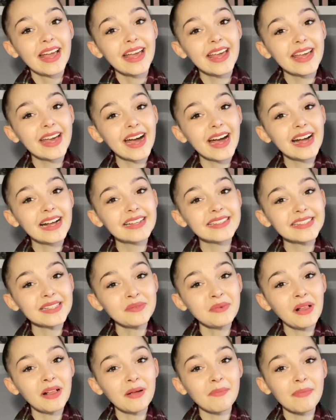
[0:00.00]
Hey guys and
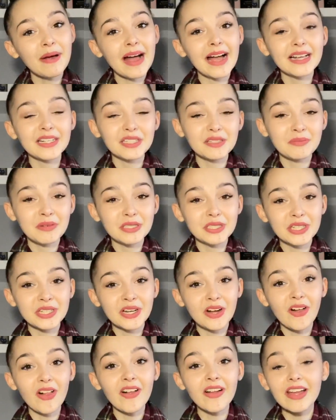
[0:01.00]
welcome back to my
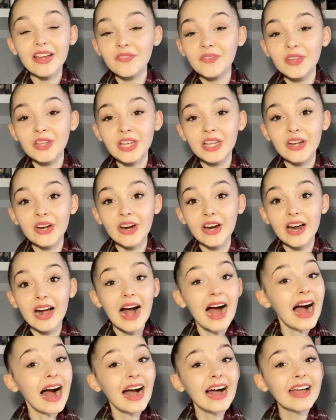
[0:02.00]
channel uh, if you're new here.
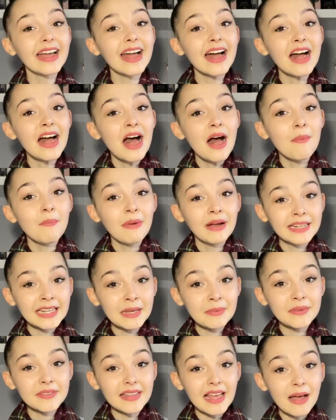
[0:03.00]
Hi, my
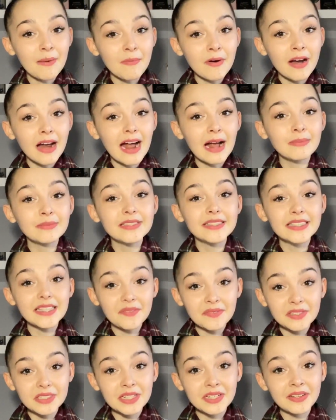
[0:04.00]
name is Emma, I'm
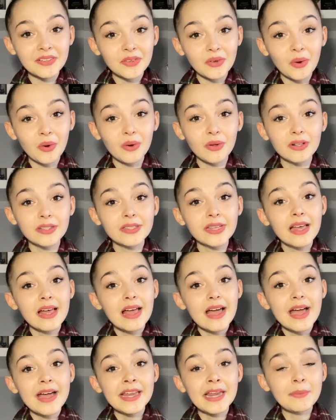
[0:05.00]
17 years old
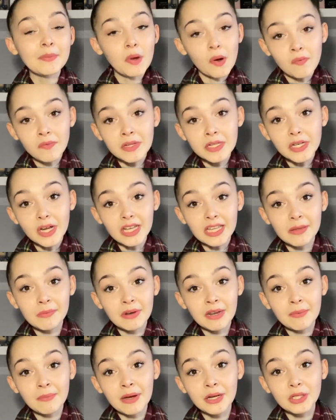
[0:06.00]
and I'm currently
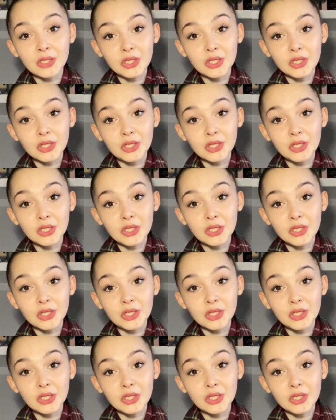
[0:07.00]
documenting my